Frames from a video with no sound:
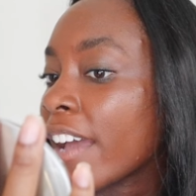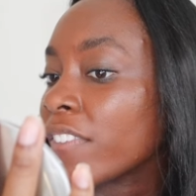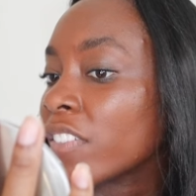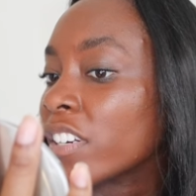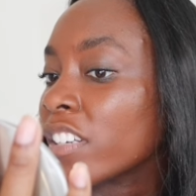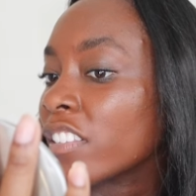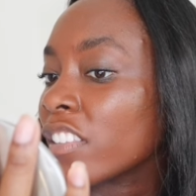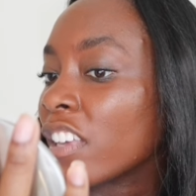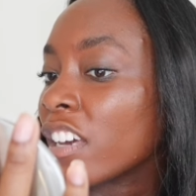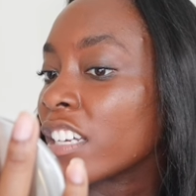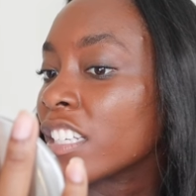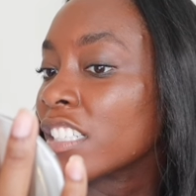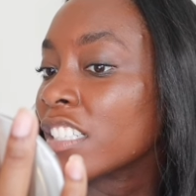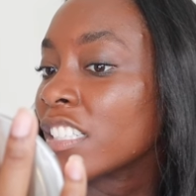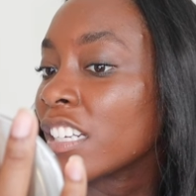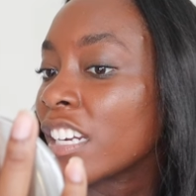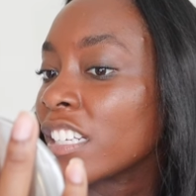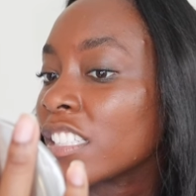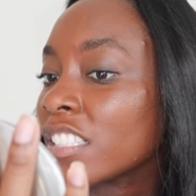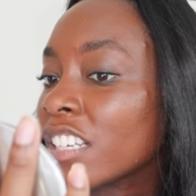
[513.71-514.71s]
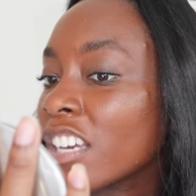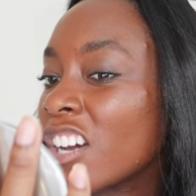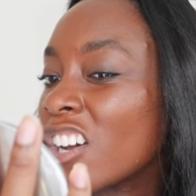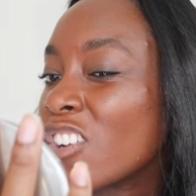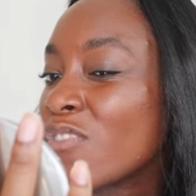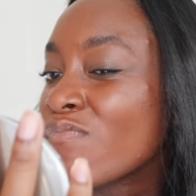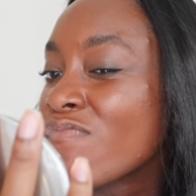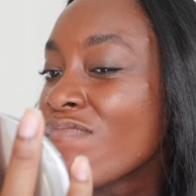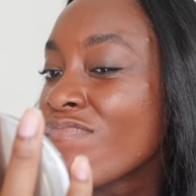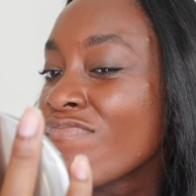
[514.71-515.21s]
After lunch, I just
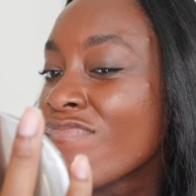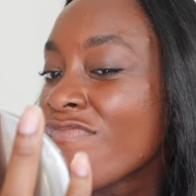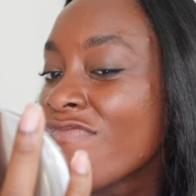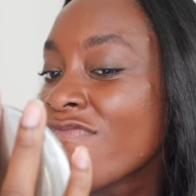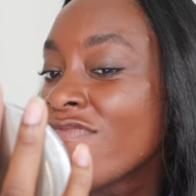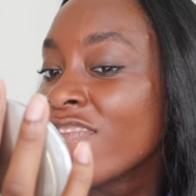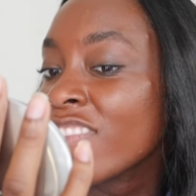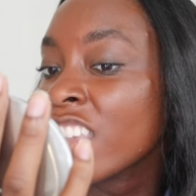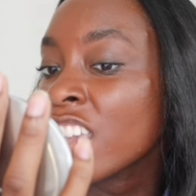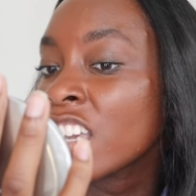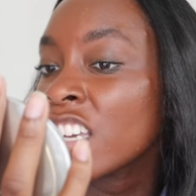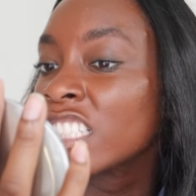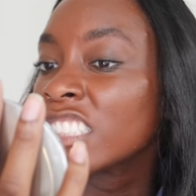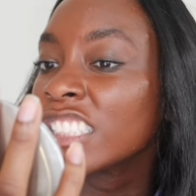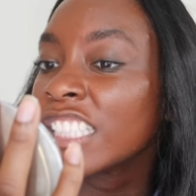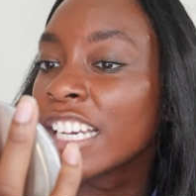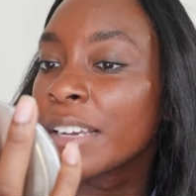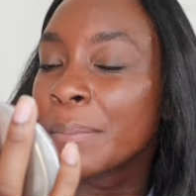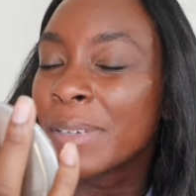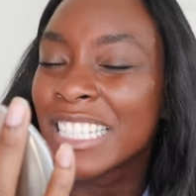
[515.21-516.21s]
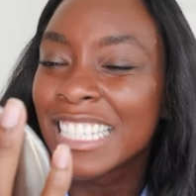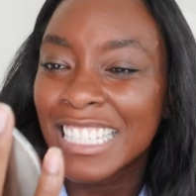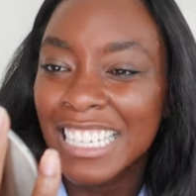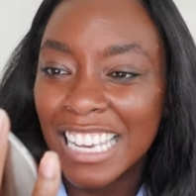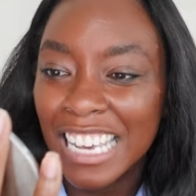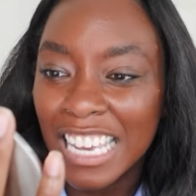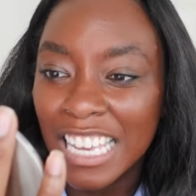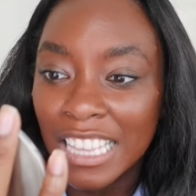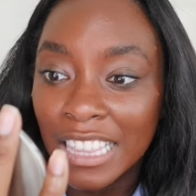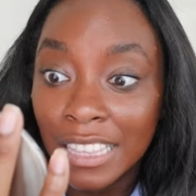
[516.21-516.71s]
go check my
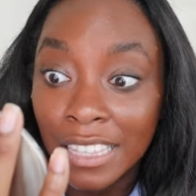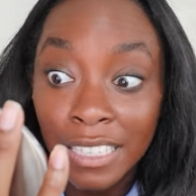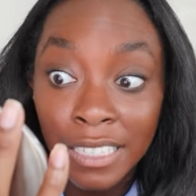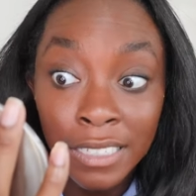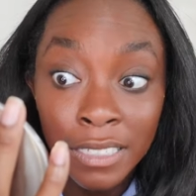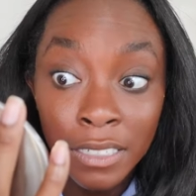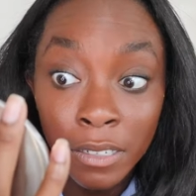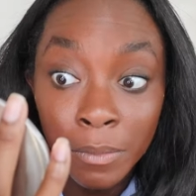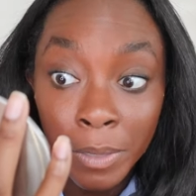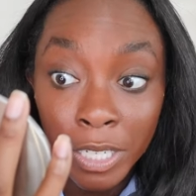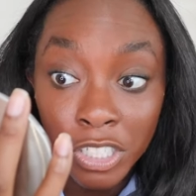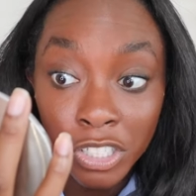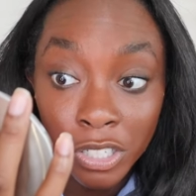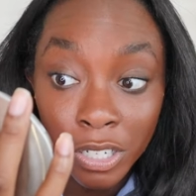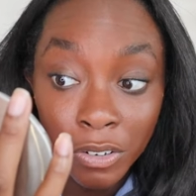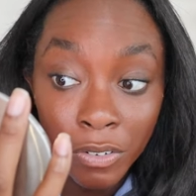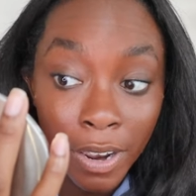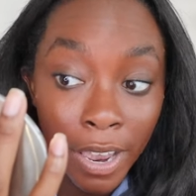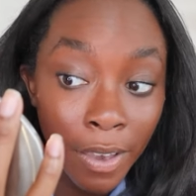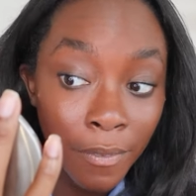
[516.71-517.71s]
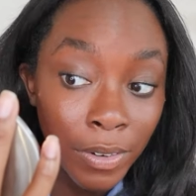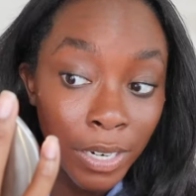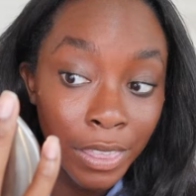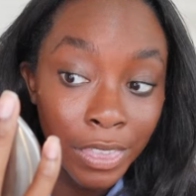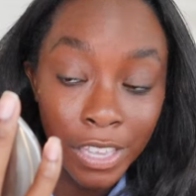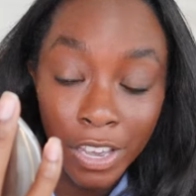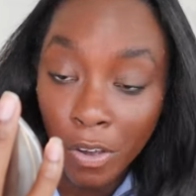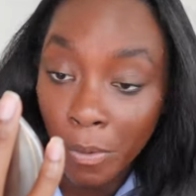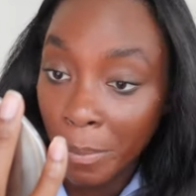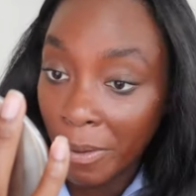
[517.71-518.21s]
teeth, make sure I don't have
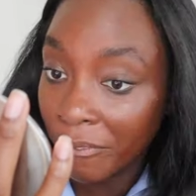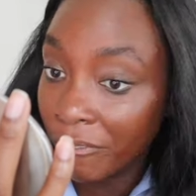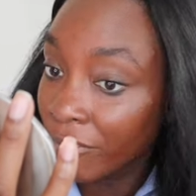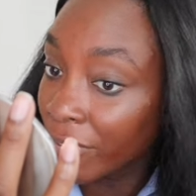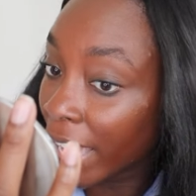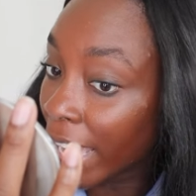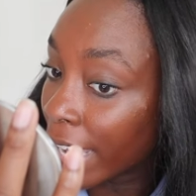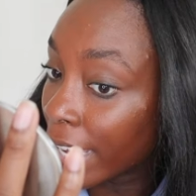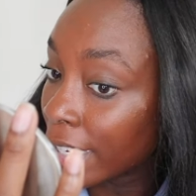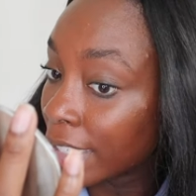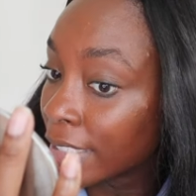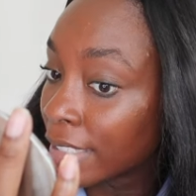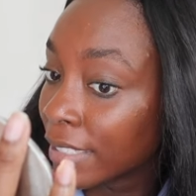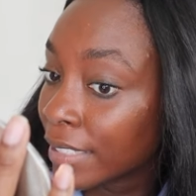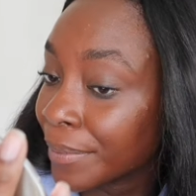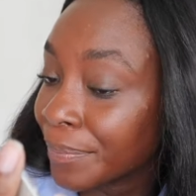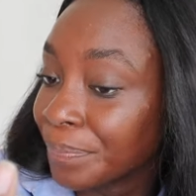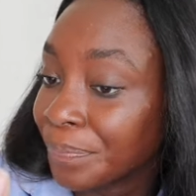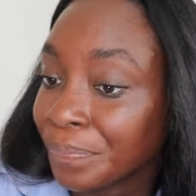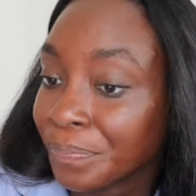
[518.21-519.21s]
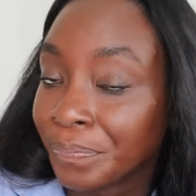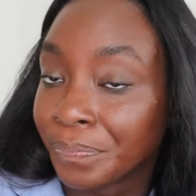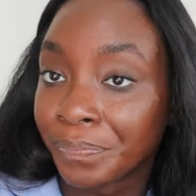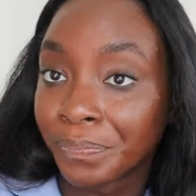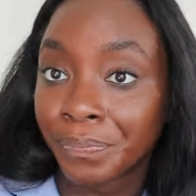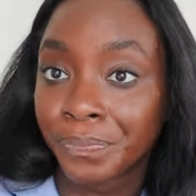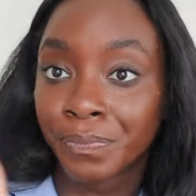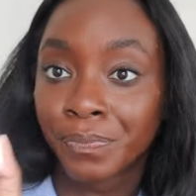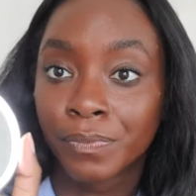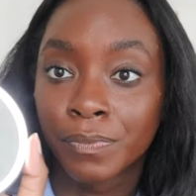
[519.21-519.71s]
anything on my face.
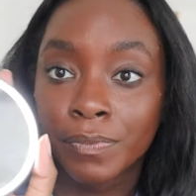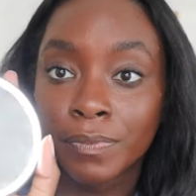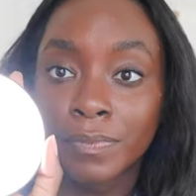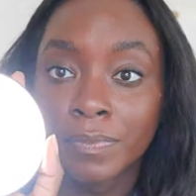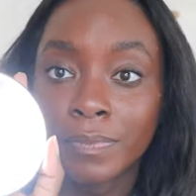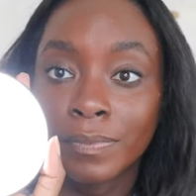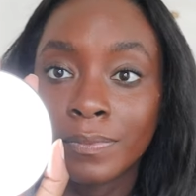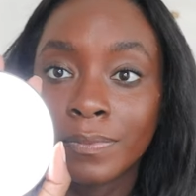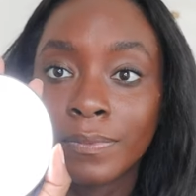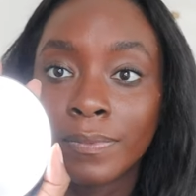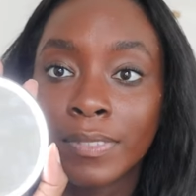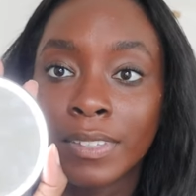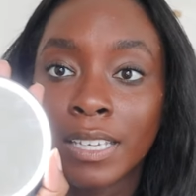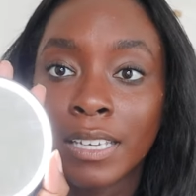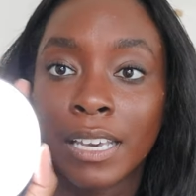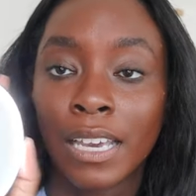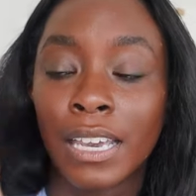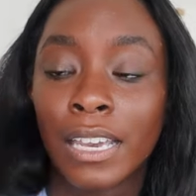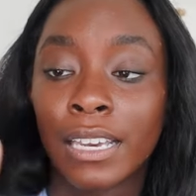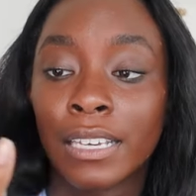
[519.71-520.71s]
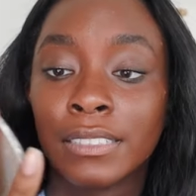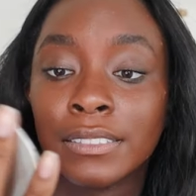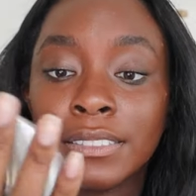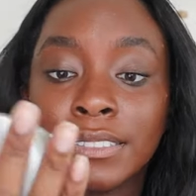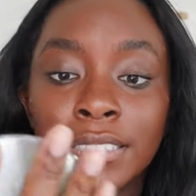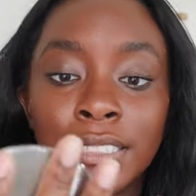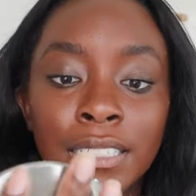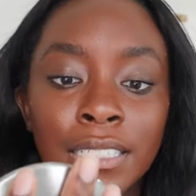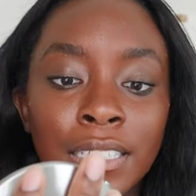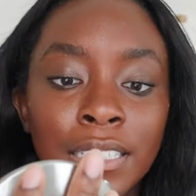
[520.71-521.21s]
And
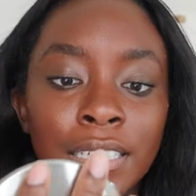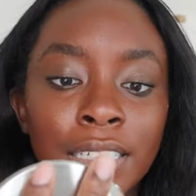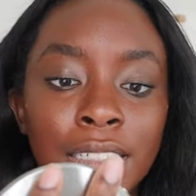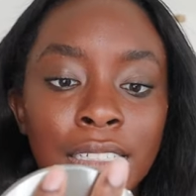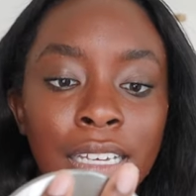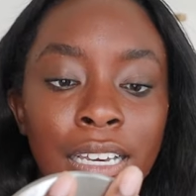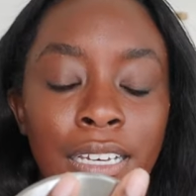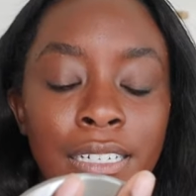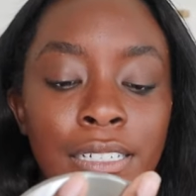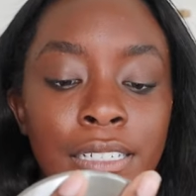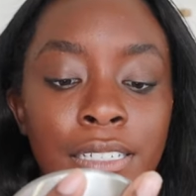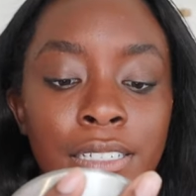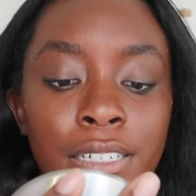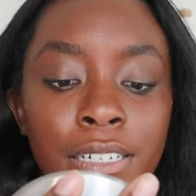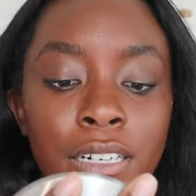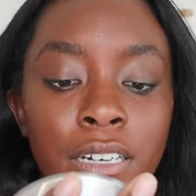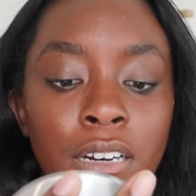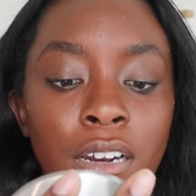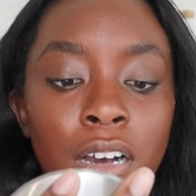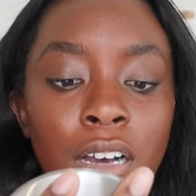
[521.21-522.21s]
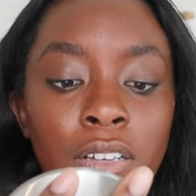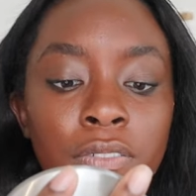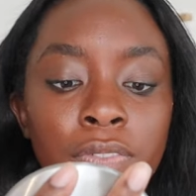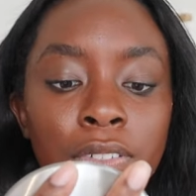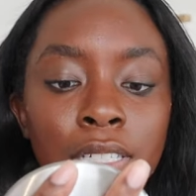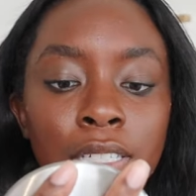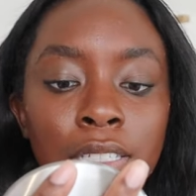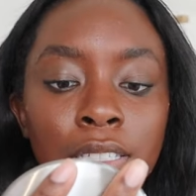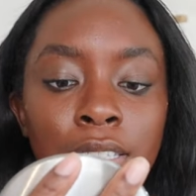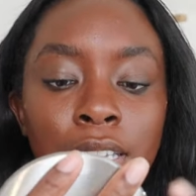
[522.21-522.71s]
yeah, just turn it off
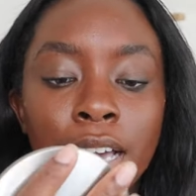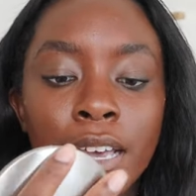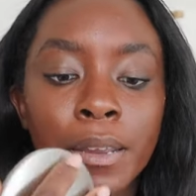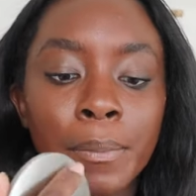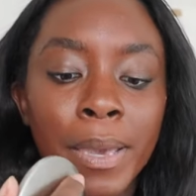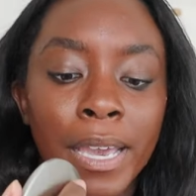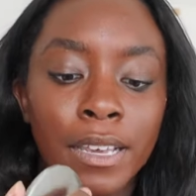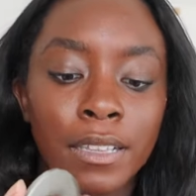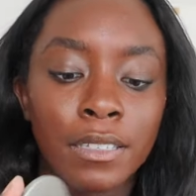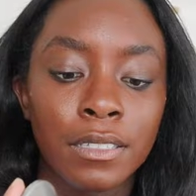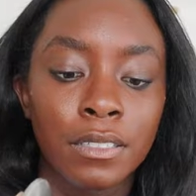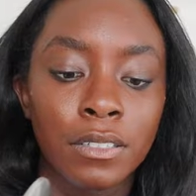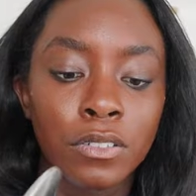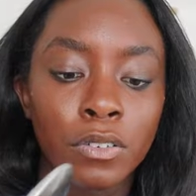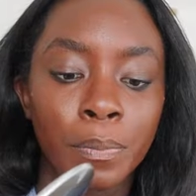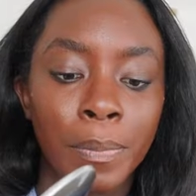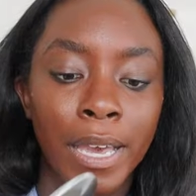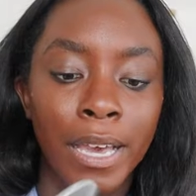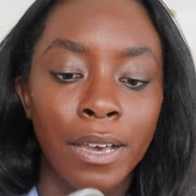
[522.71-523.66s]
and slide it back in this little